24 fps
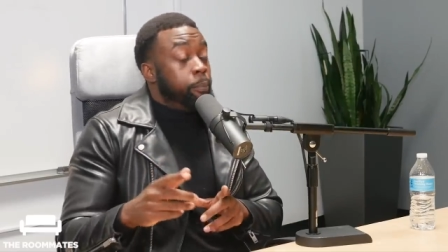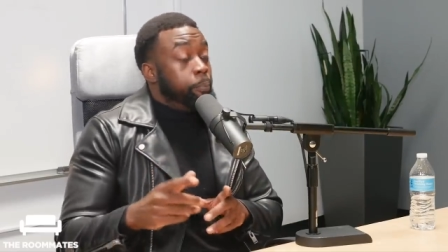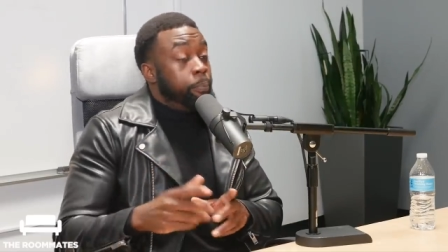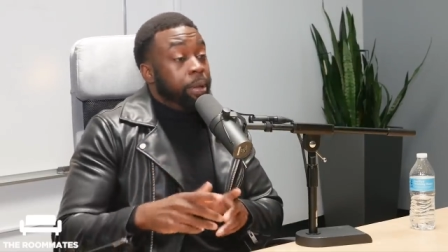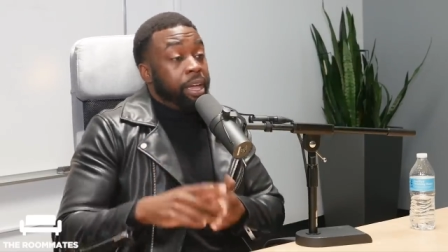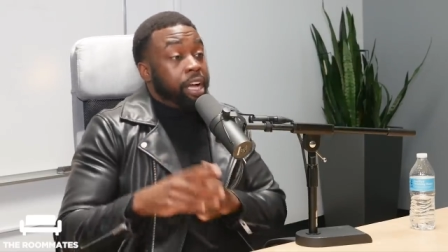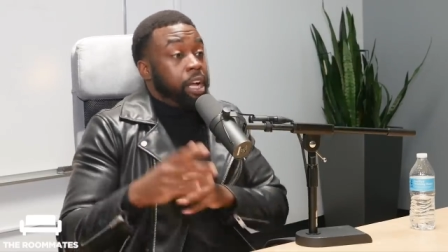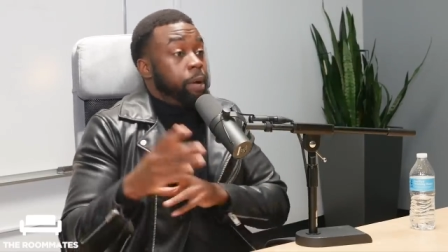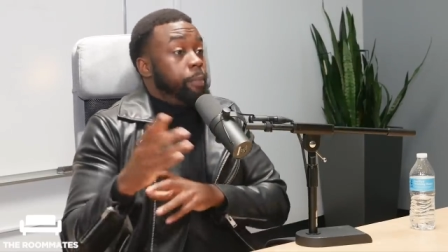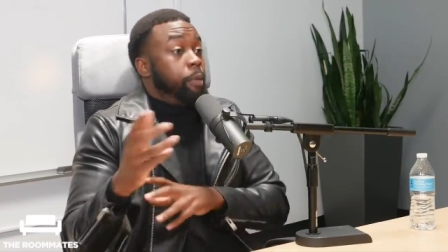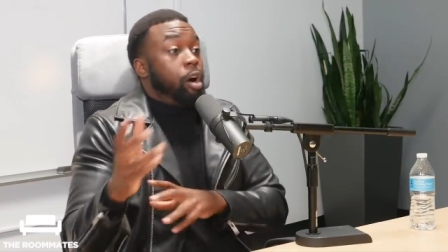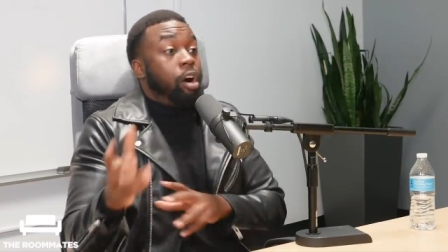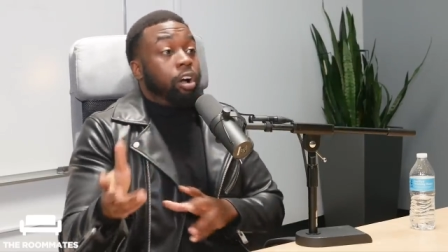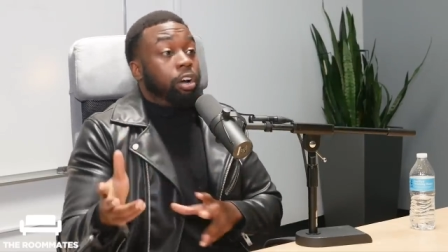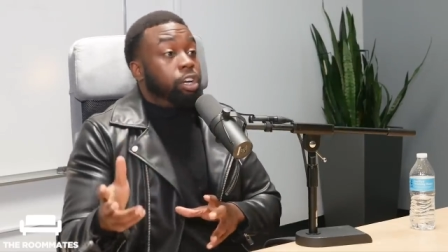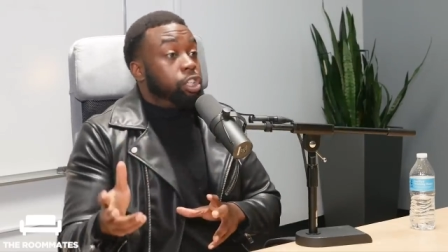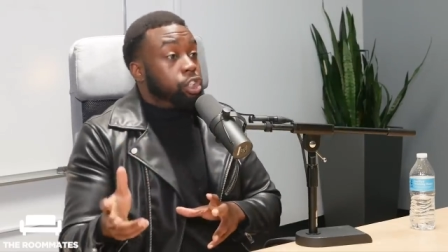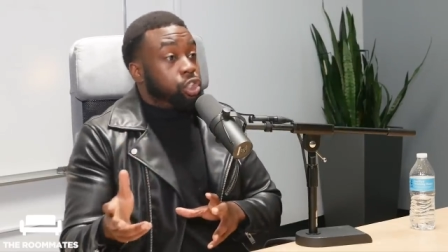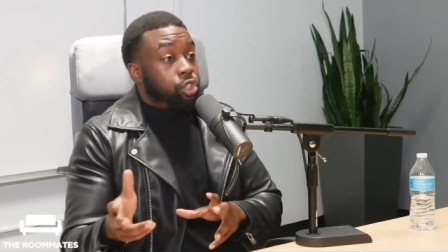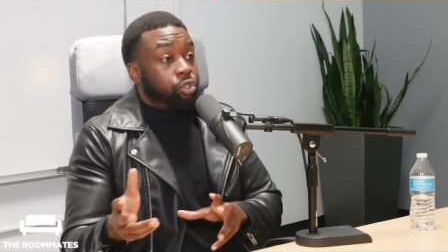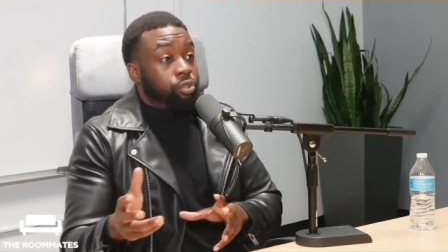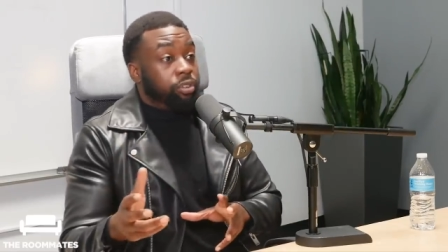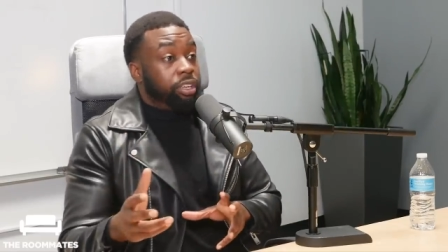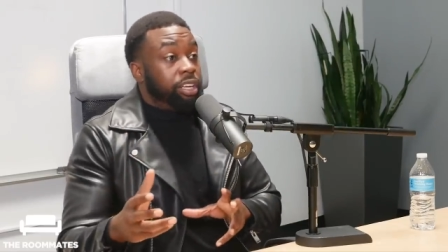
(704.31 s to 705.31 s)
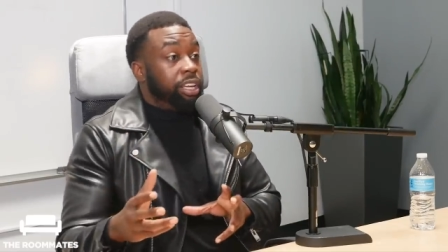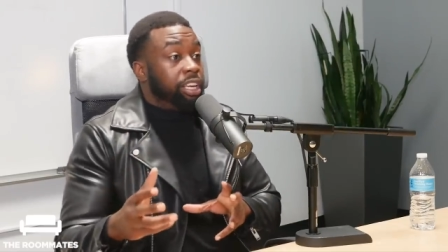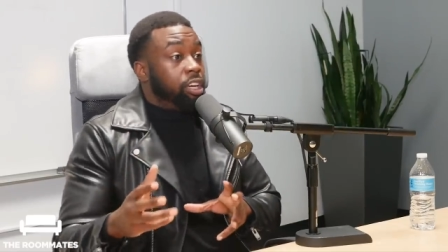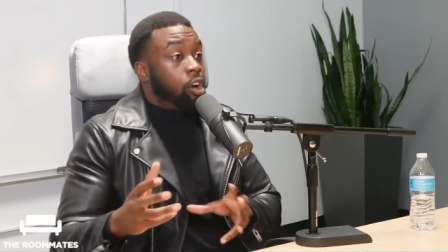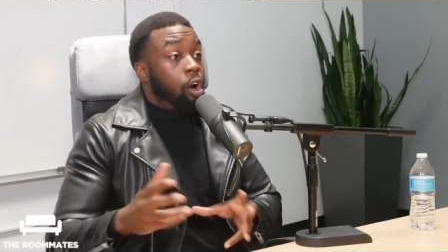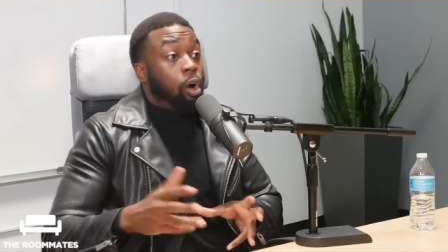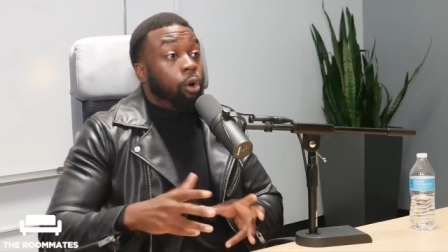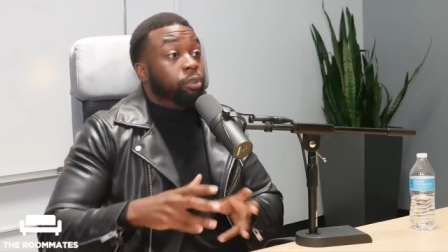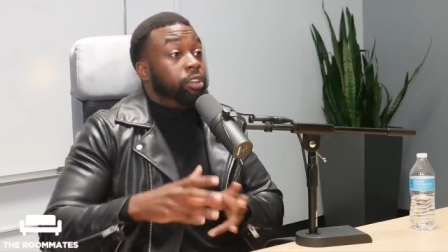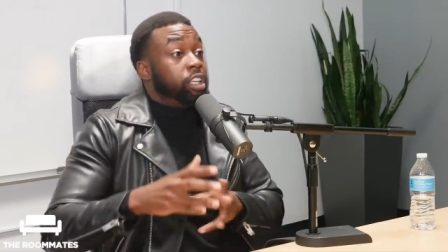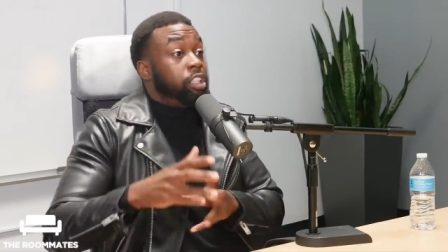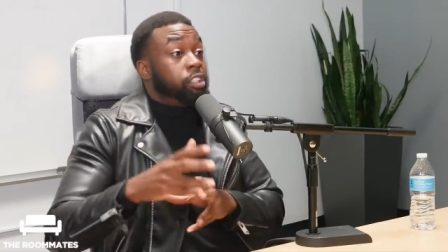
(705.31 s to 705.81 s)
pickup artistry and
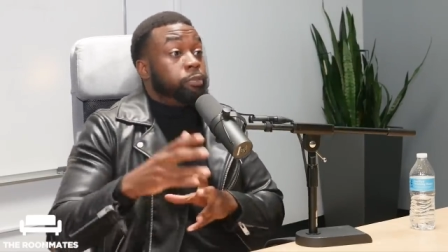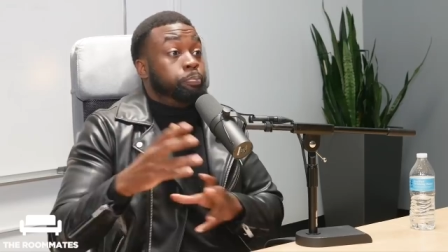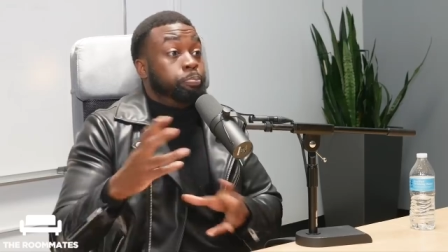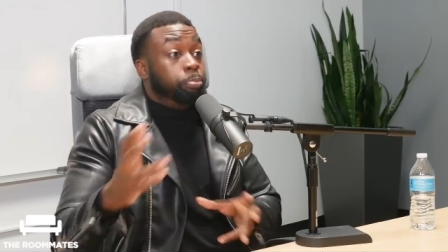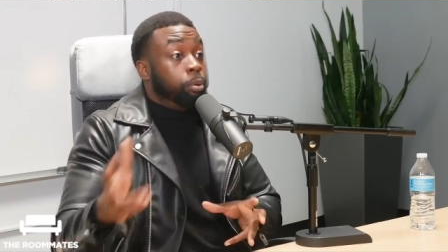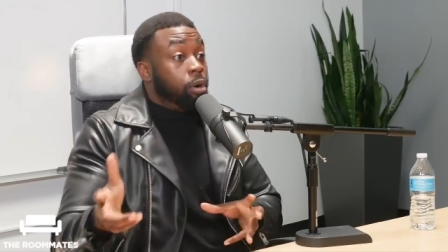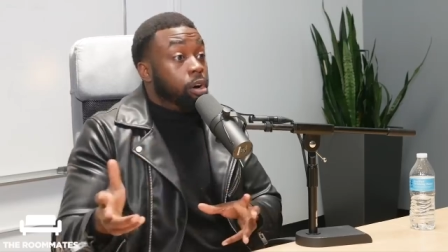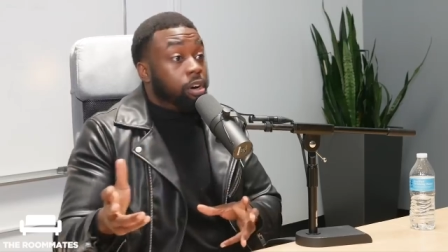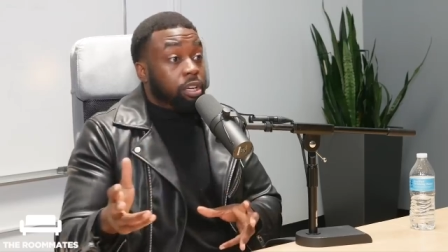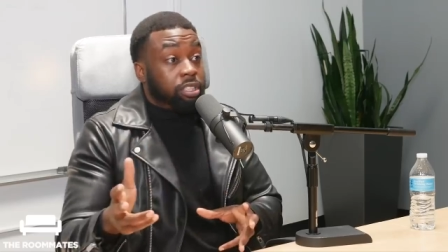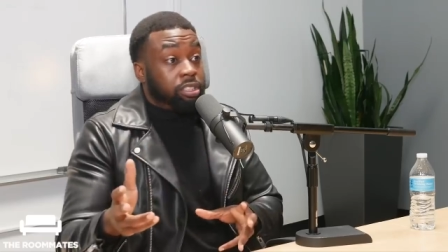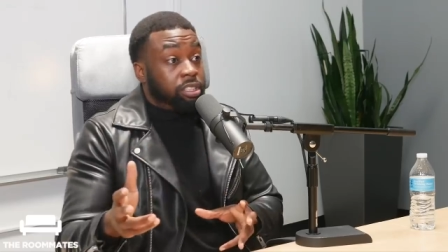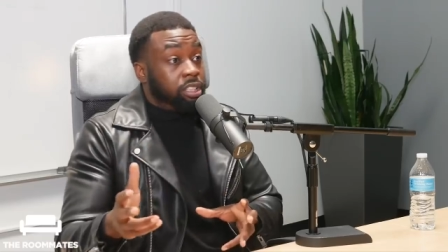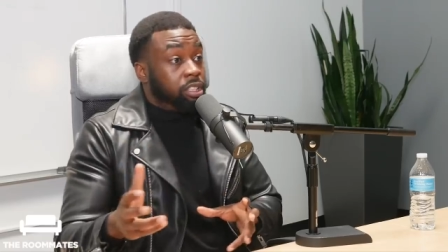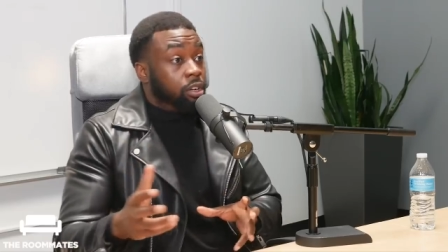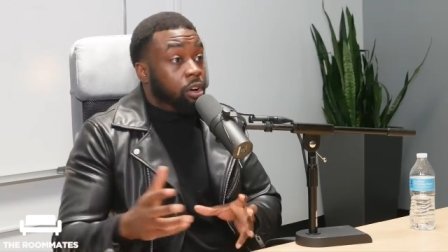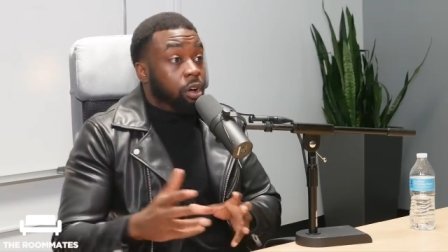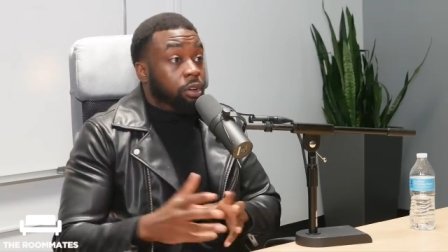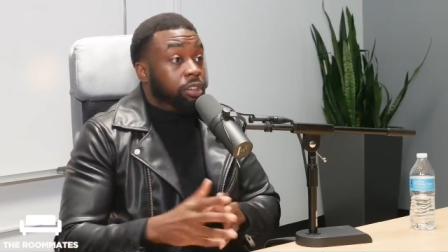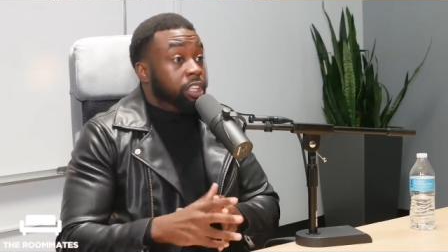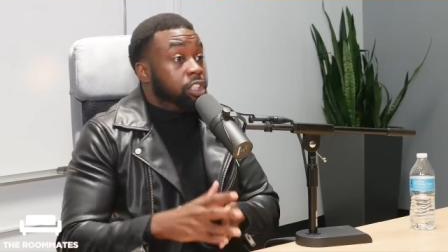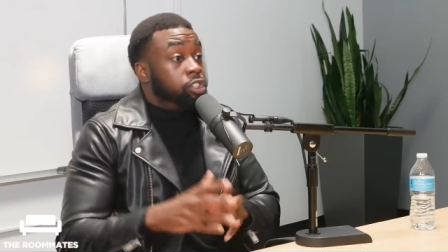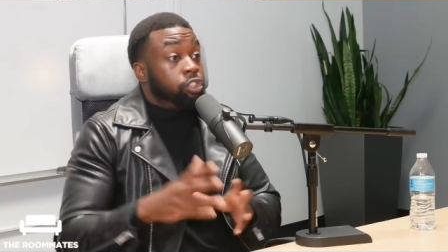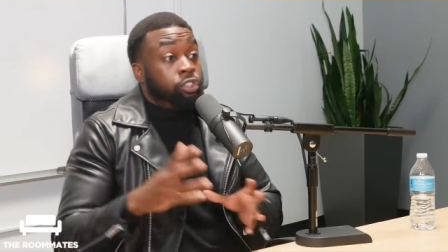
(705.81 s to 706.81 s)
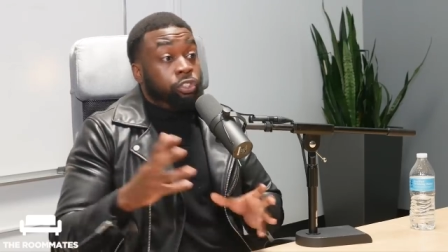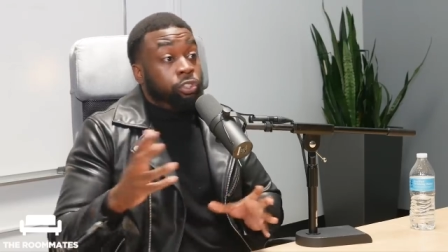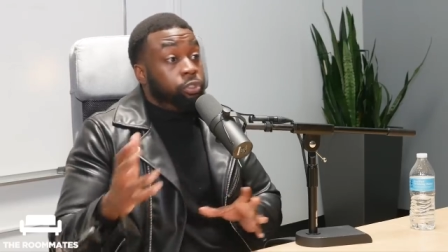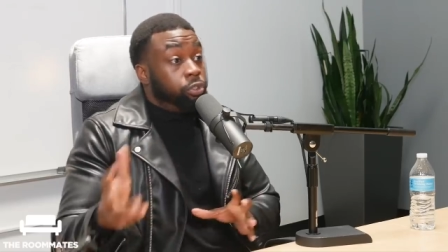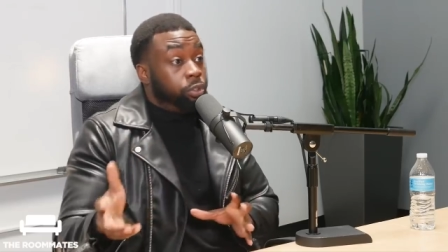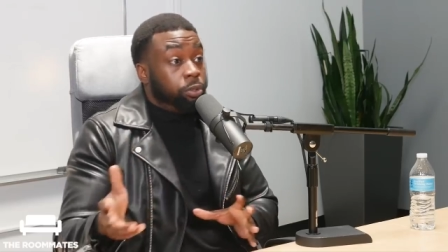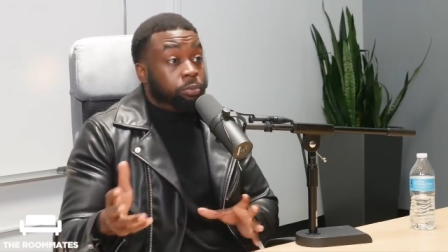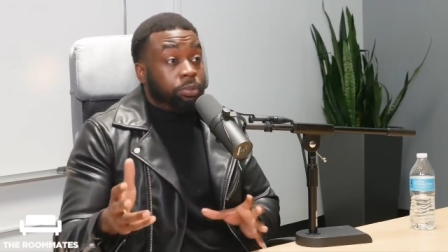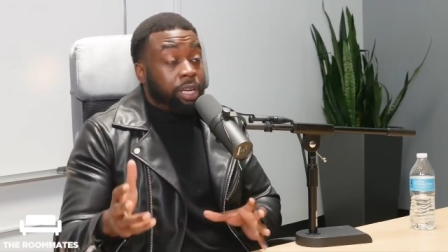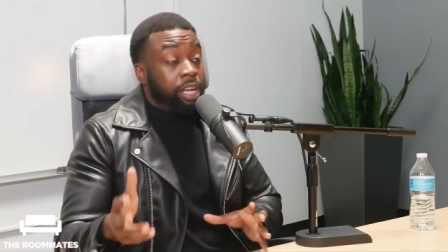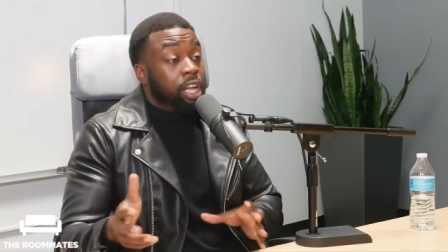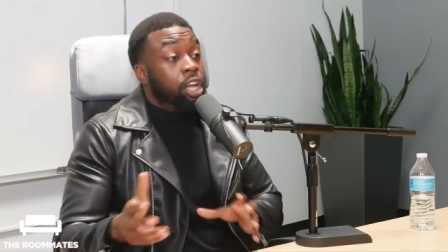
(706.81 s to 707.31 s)
all these books and all these
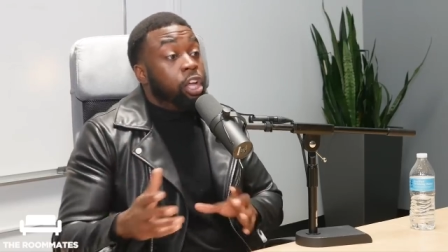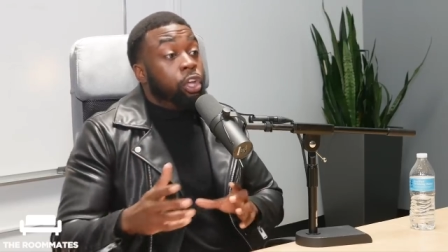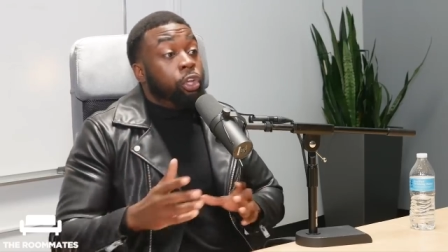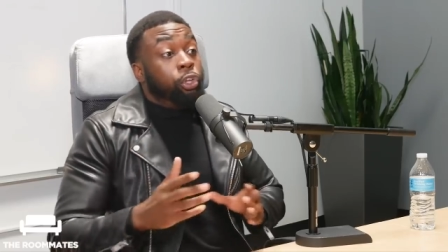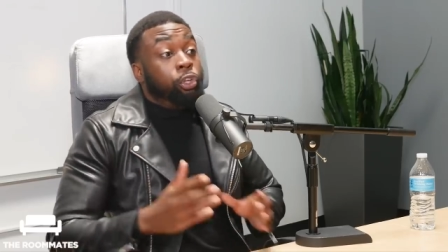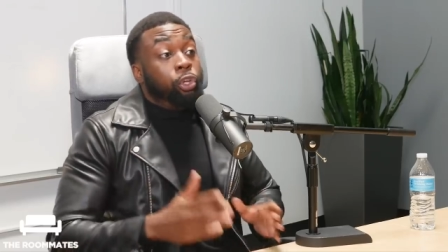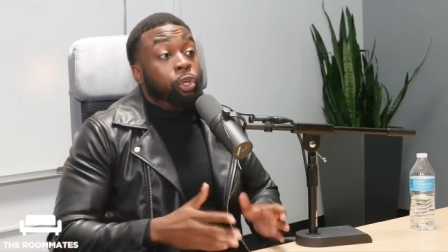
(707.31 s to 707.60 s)
YouTube channels.